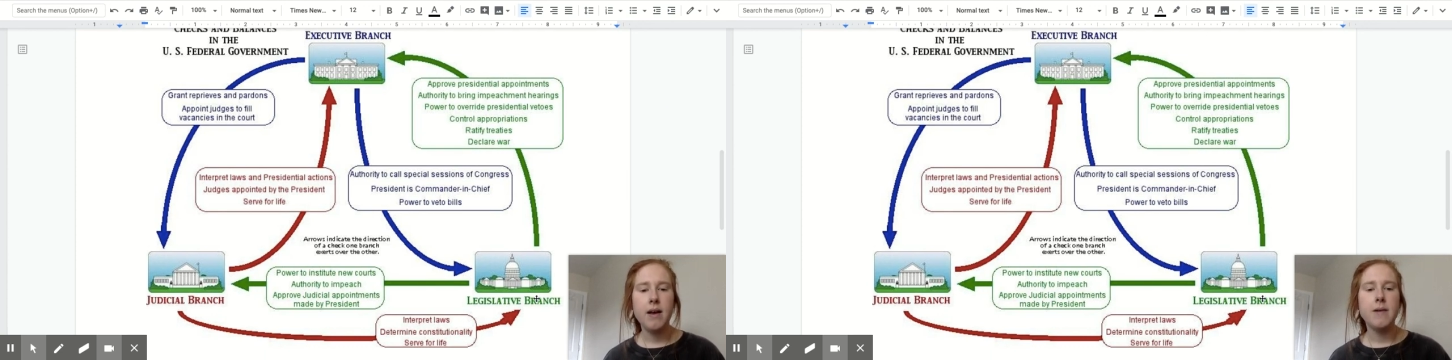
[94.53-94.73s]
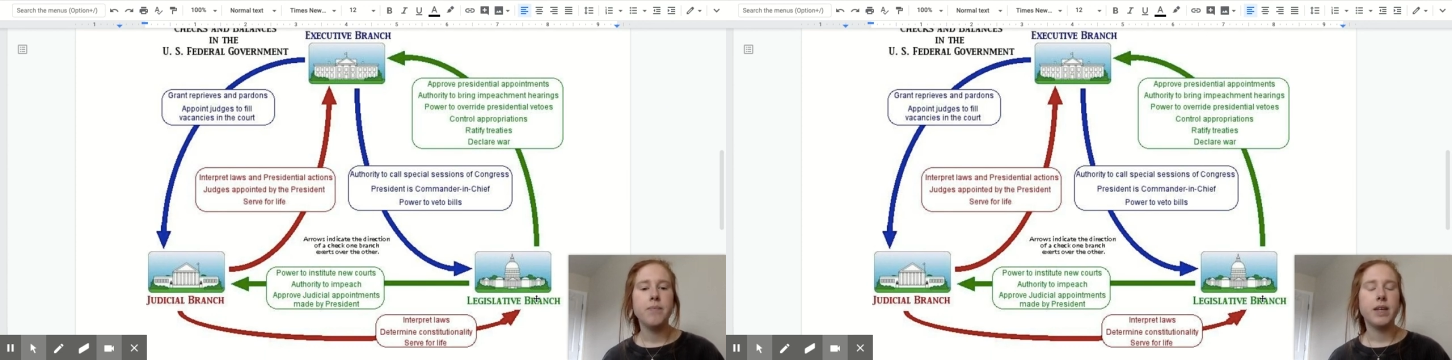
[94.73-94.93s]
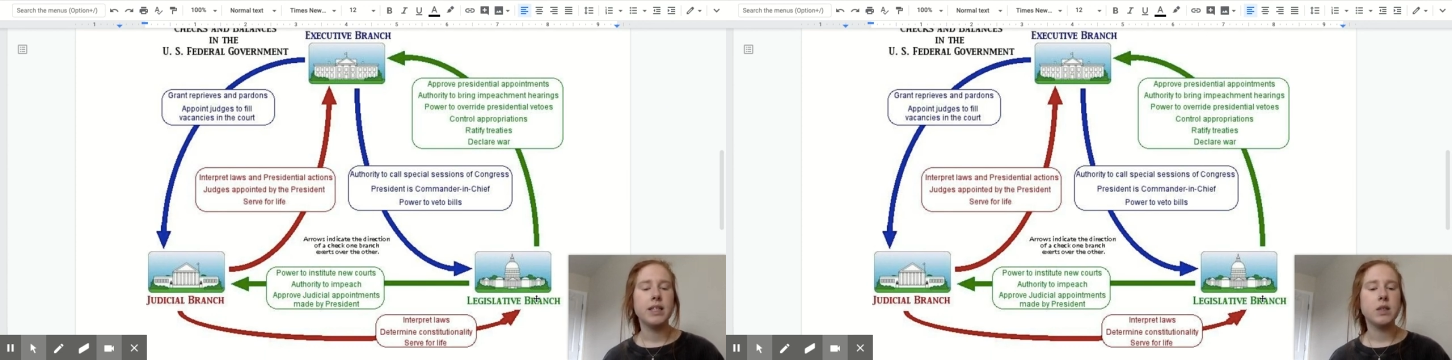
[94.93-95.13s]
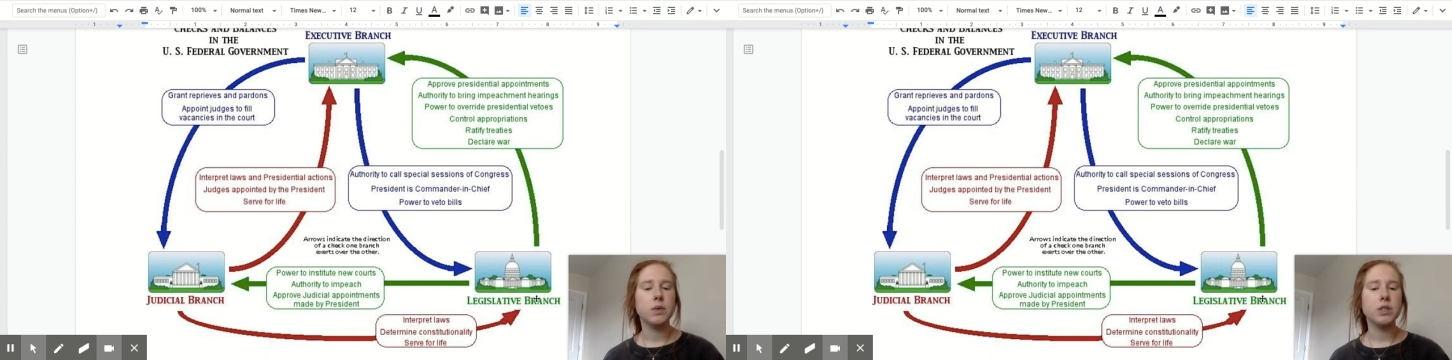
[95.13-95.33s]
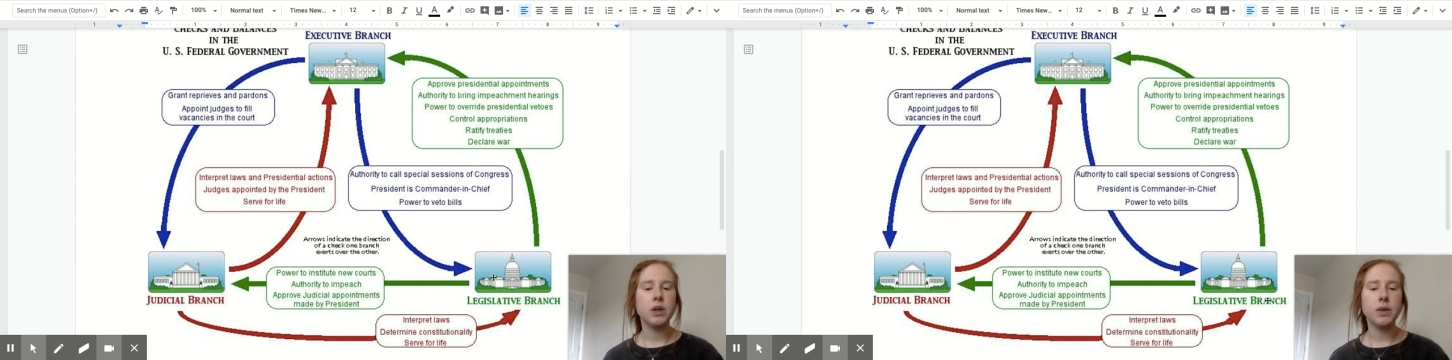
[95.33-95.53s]
And so we'll
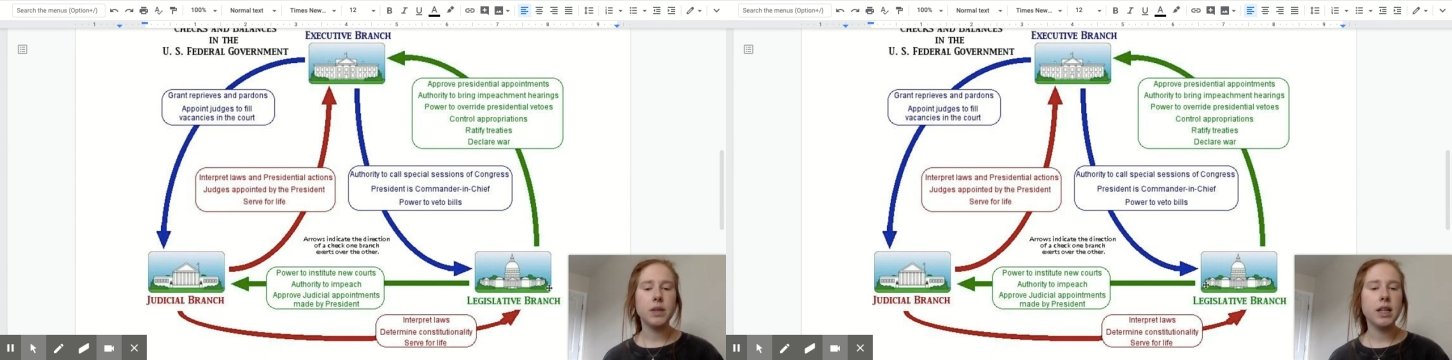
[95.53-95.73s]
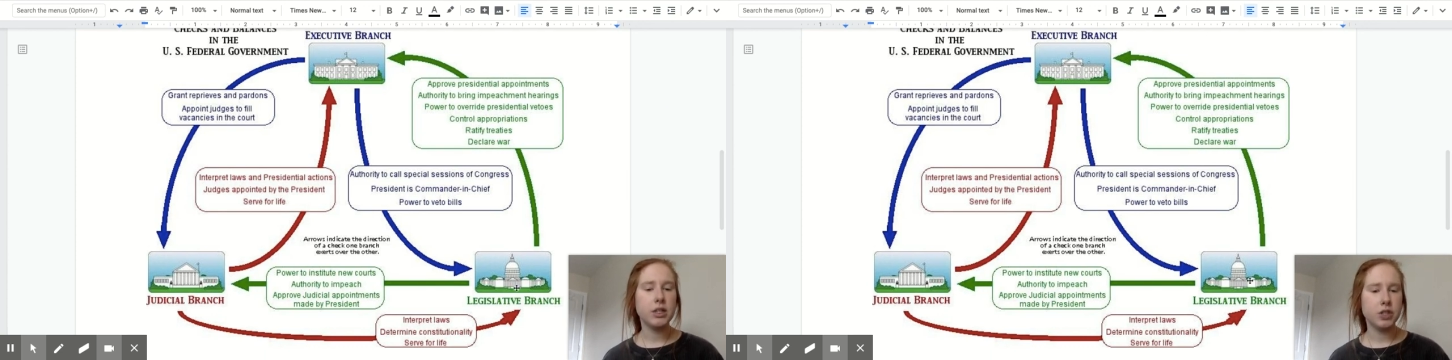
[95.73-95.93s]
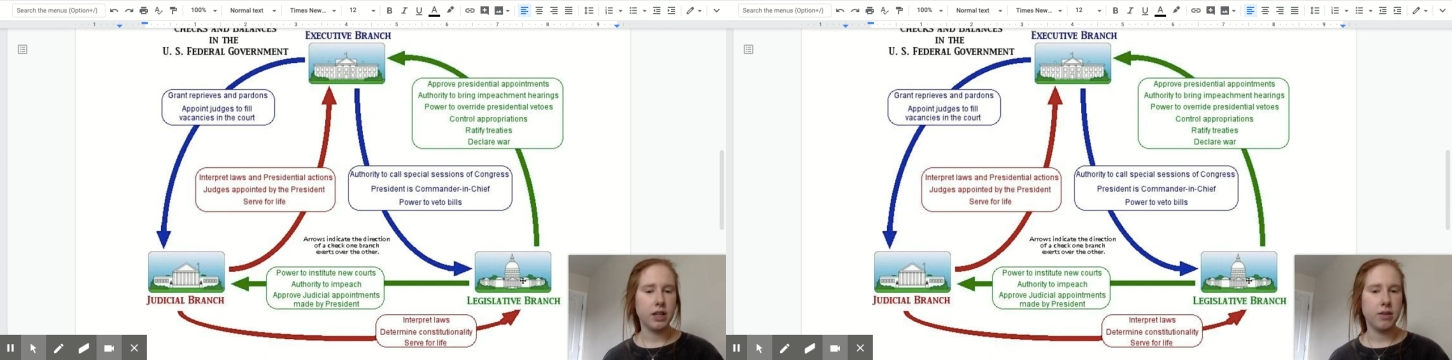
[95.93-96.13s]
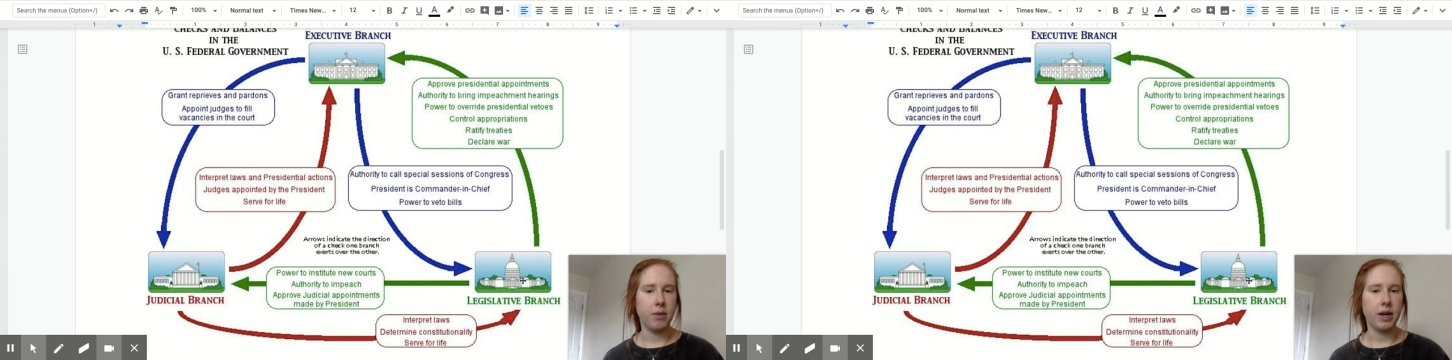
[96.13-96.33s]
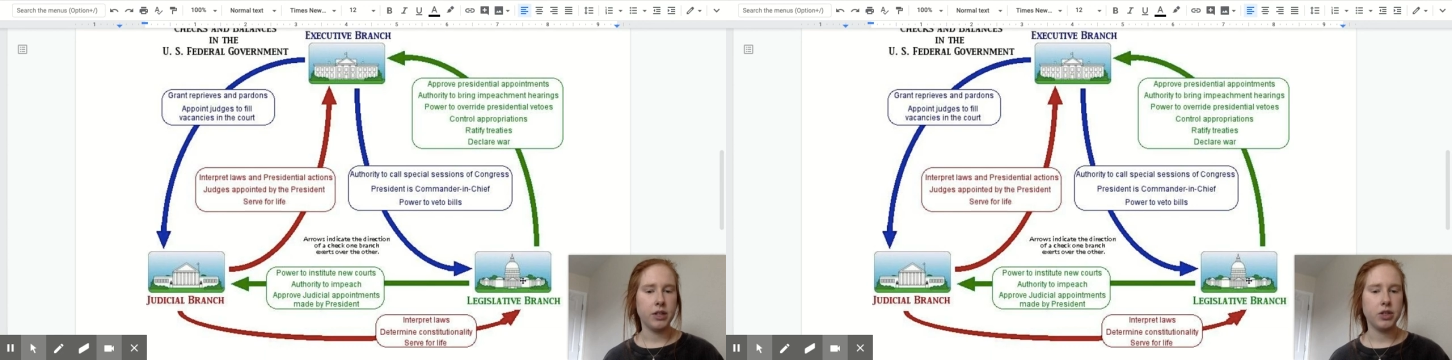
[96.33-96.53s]
start with the legislative branch.